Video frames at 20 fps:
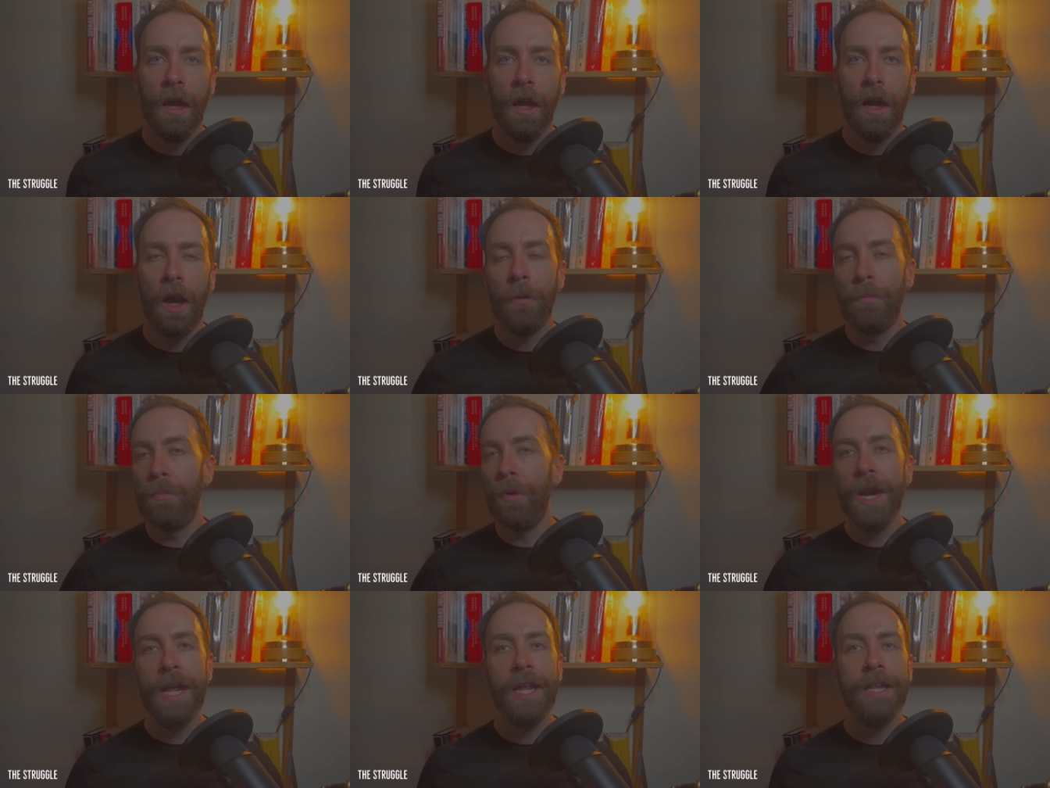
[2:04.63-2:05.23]
Our
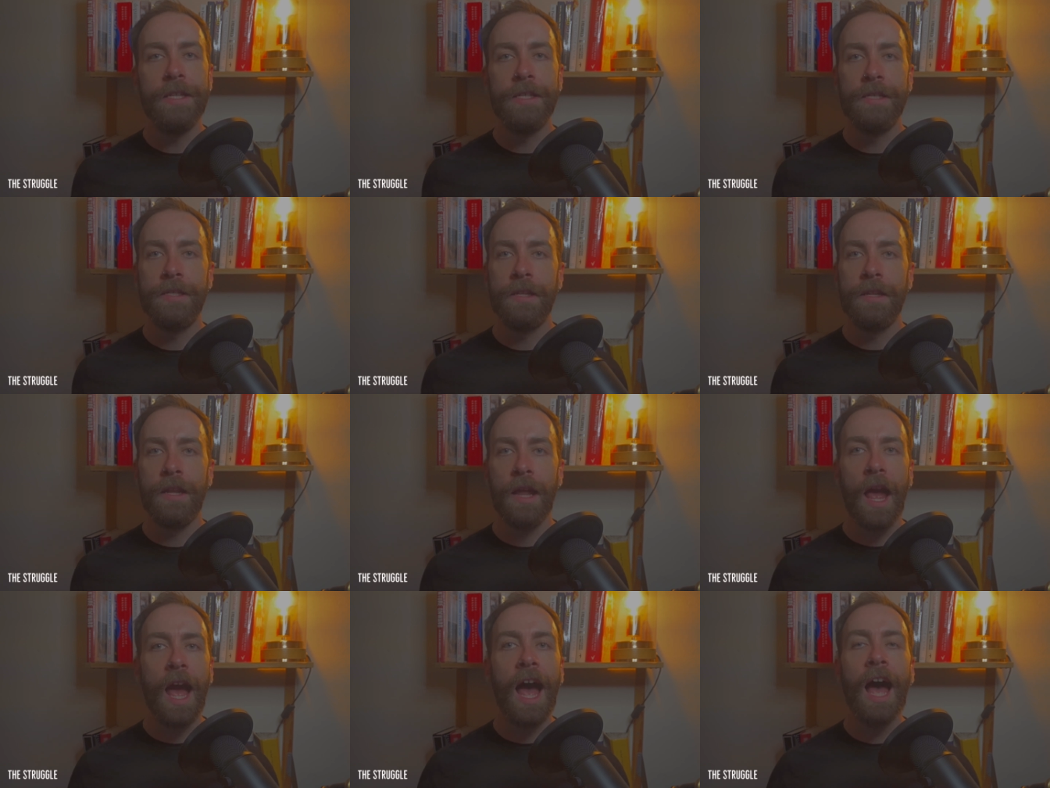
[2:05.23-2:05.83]
brains
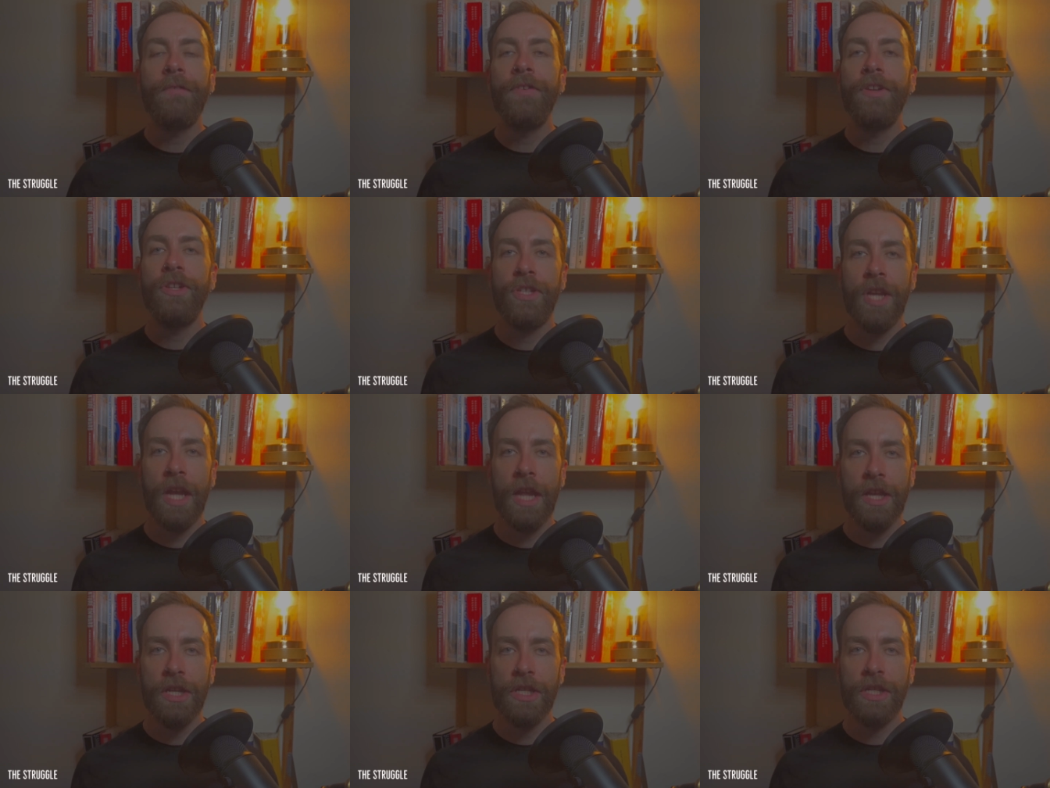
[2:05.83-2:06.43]
haven't
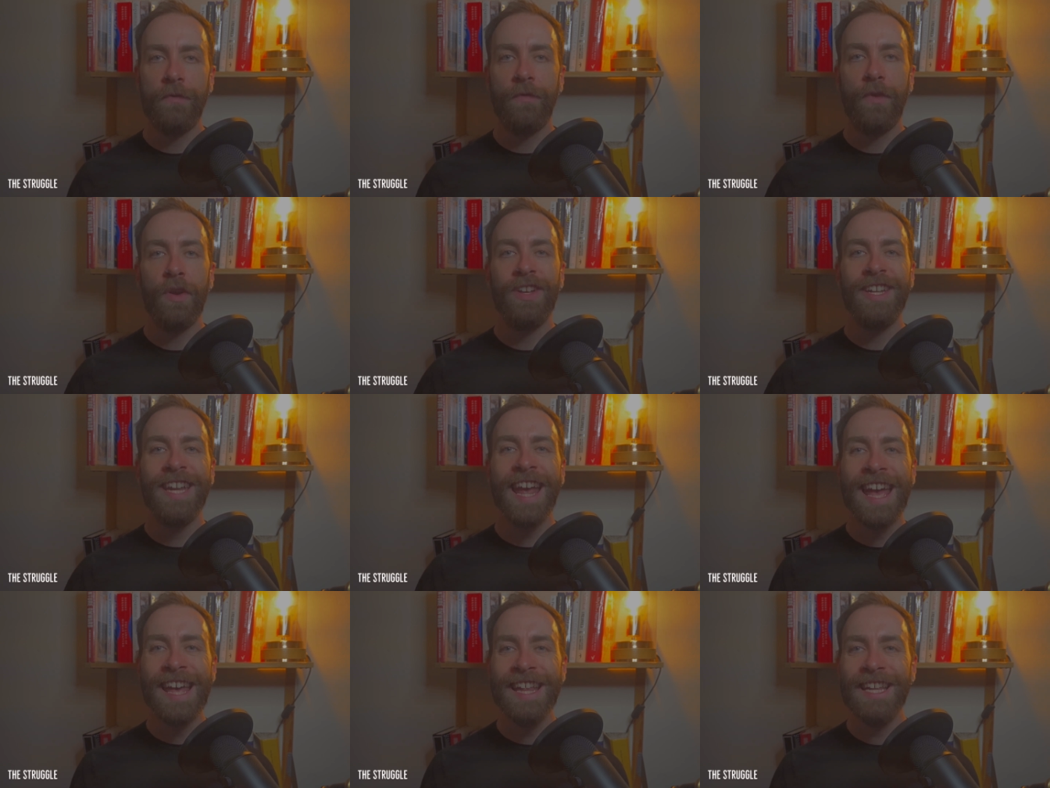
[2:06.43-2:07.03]
changed for
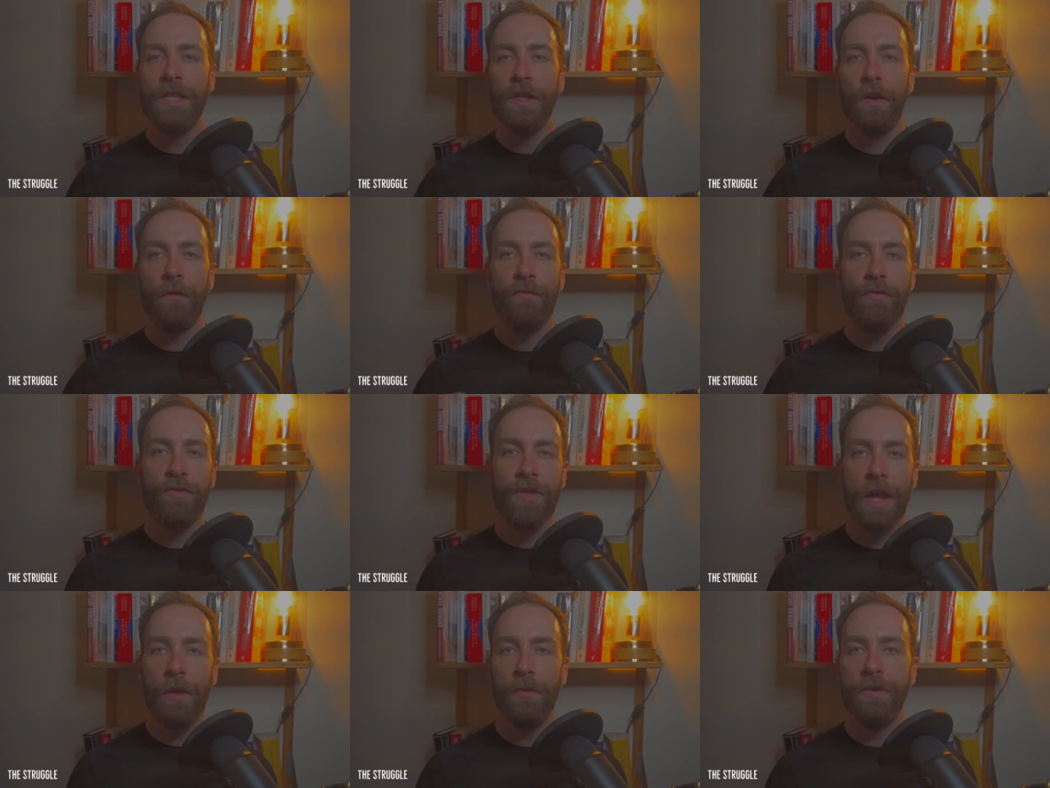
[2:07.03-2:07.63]
tens of
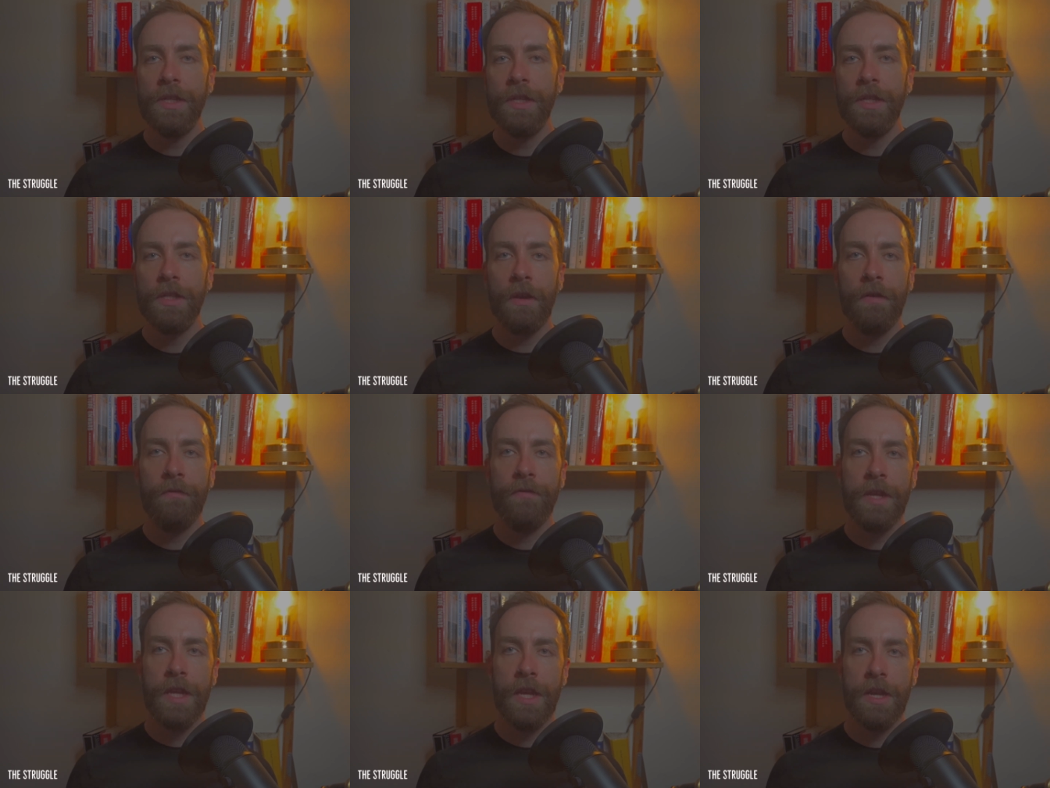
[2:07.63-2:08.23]
thousands
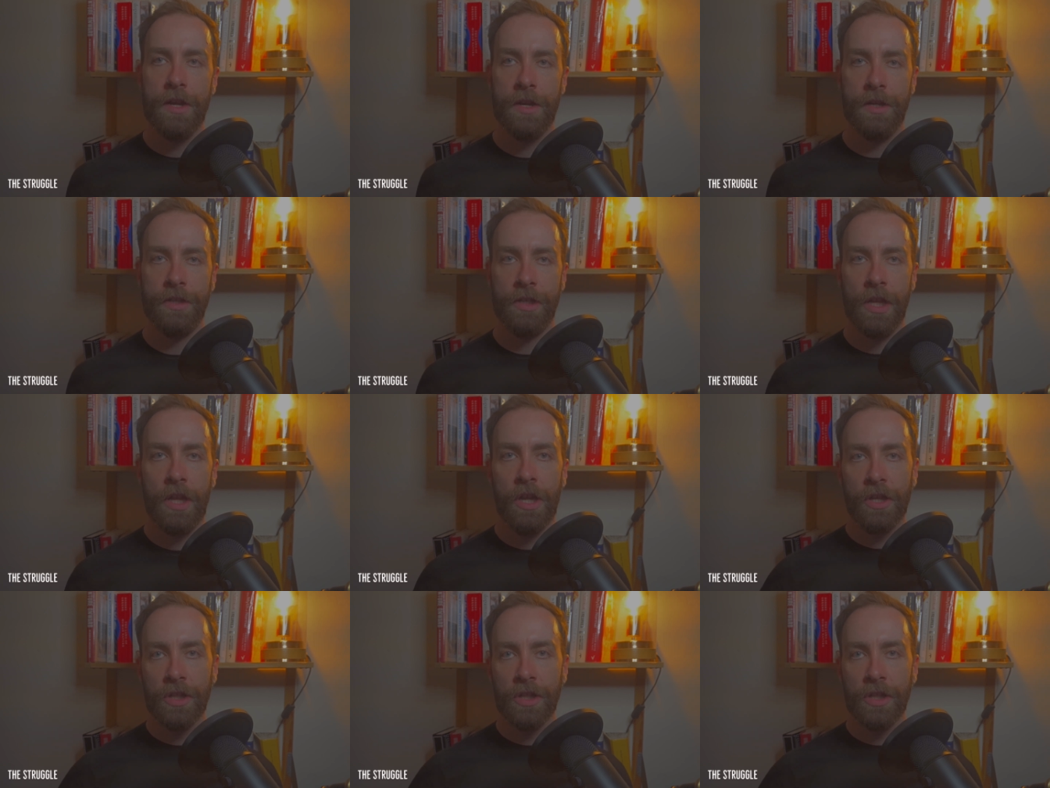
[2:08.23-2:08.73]
of years,